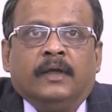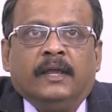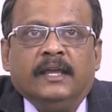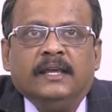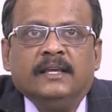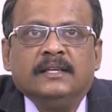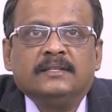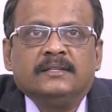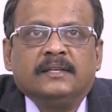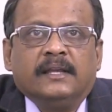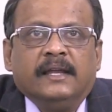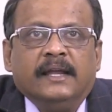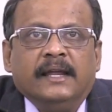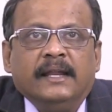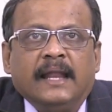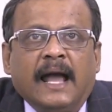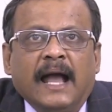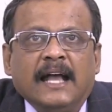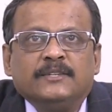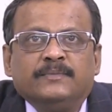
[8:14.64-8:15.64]
is
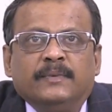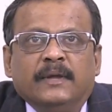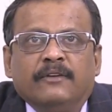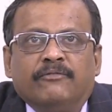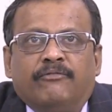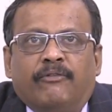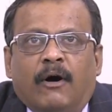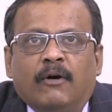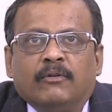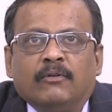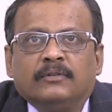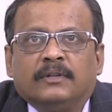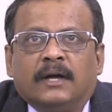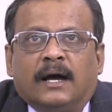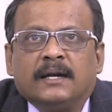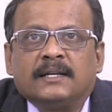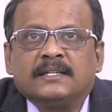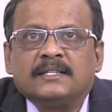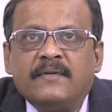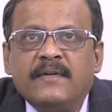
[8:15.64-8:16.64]
it has been found
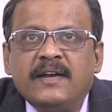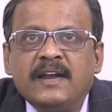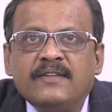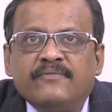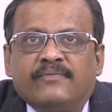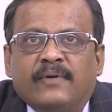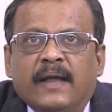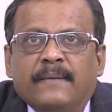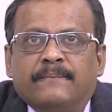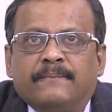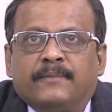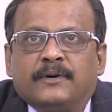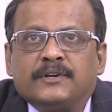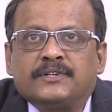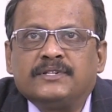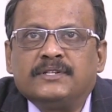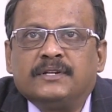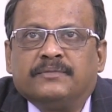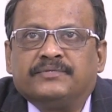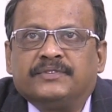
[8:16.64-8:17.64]
that
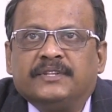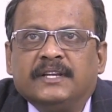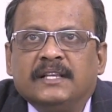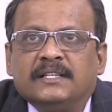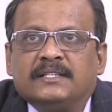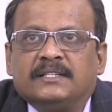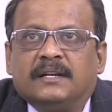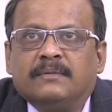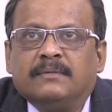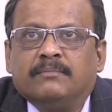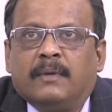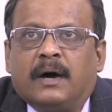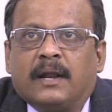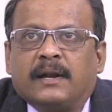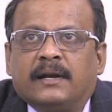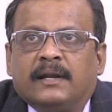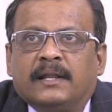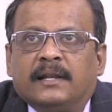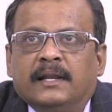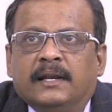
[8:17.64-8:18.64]
75% of sales and
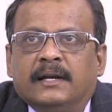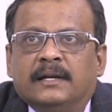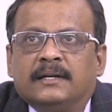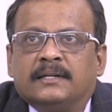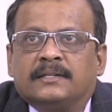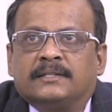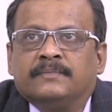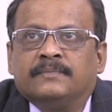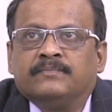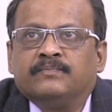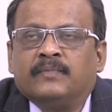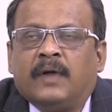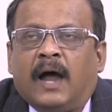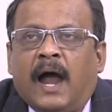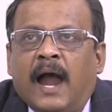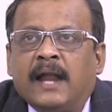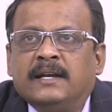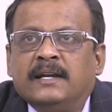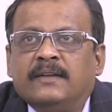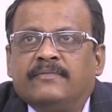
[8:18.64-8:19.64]
marketing leaders
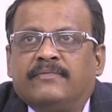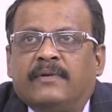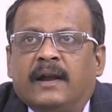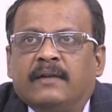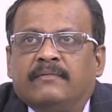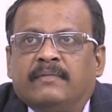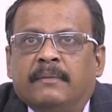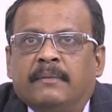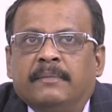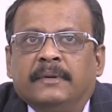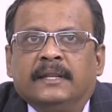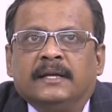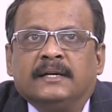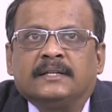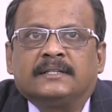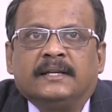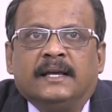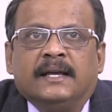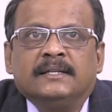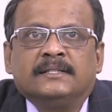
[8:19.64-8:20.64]
identified
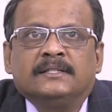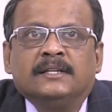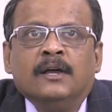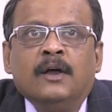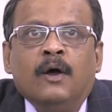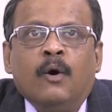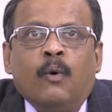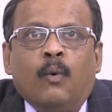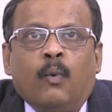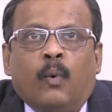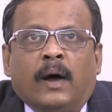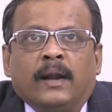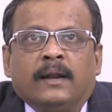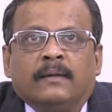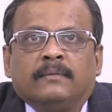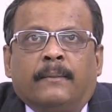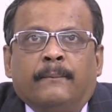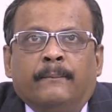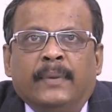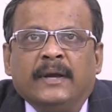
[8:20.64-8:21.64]
webinars as one
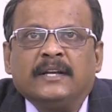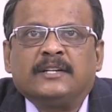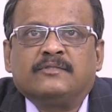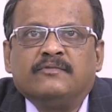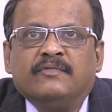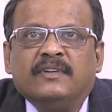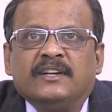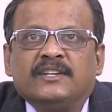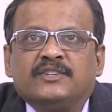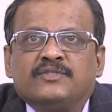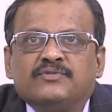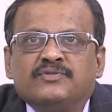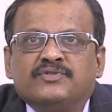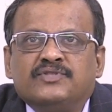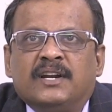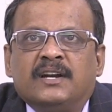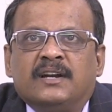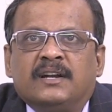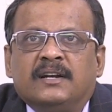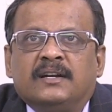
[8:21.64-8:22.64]
of the best ways to
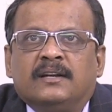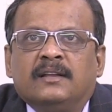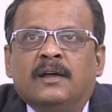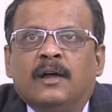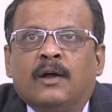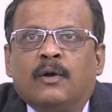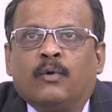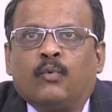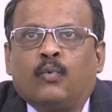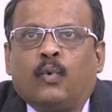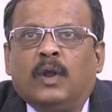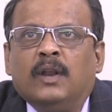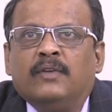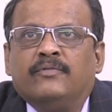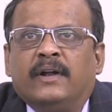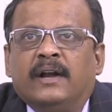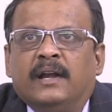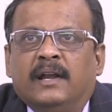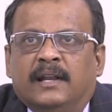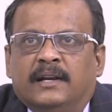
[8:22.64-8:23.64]
generate
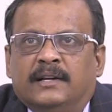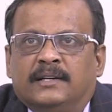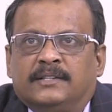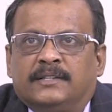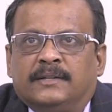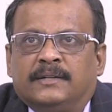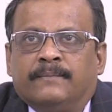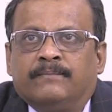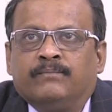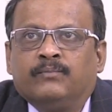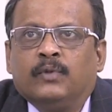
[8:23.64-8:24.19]
qualified leads.